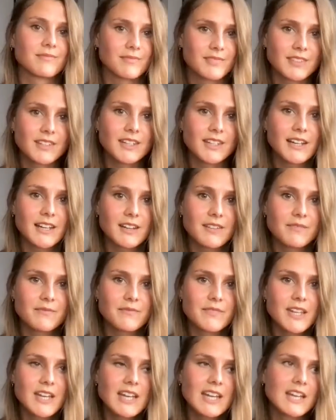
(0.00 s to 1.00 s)
Yeah,
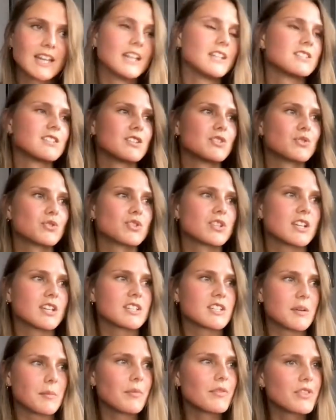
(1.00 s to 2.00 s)
it's interesting.
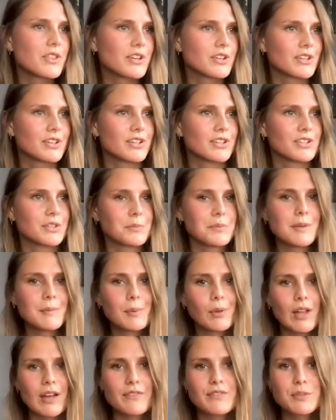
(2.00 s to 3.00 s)
Some of the
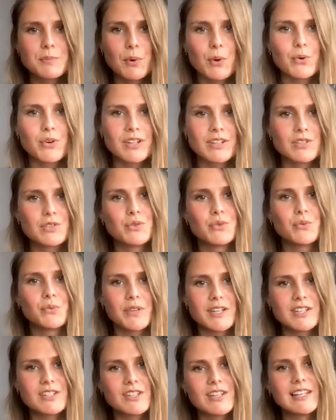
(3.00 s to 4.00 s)
people I've spoken to
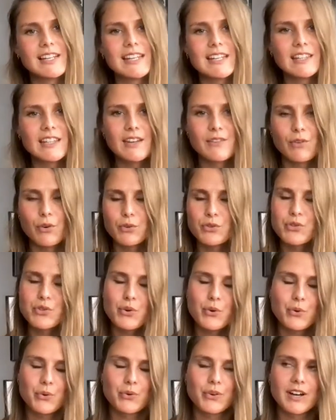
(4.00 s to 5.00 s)
recently, they've
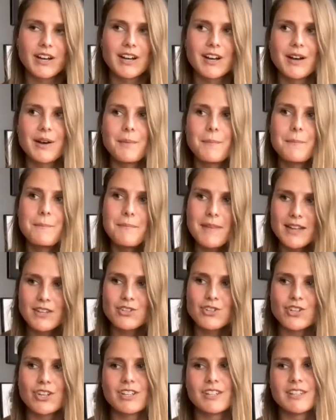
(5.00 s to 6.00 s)
also
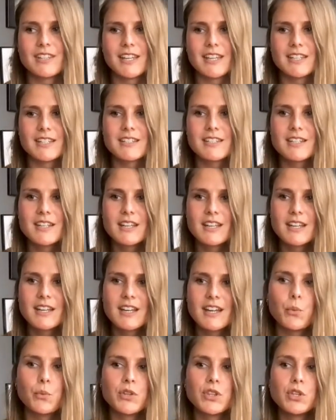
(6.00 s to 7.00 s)
mentioned that
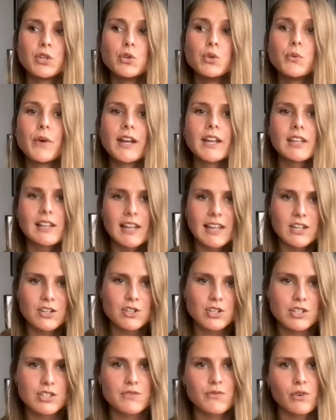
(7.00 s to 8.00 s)
with the new
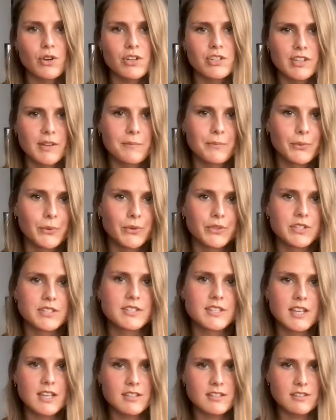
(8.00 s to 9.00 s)
regulations, for example, the
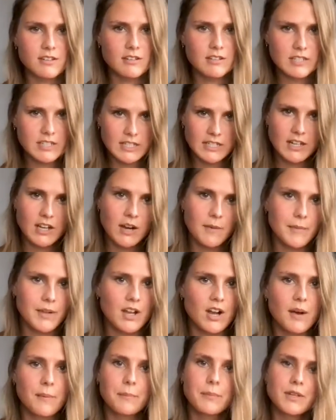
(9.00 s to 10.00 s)
CSRD coming
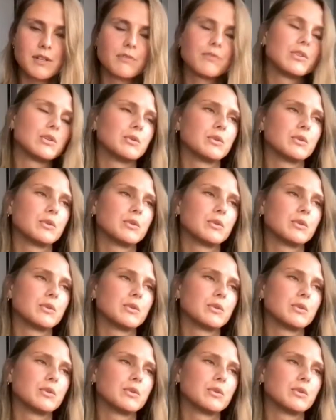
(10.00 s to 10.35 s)
up in a few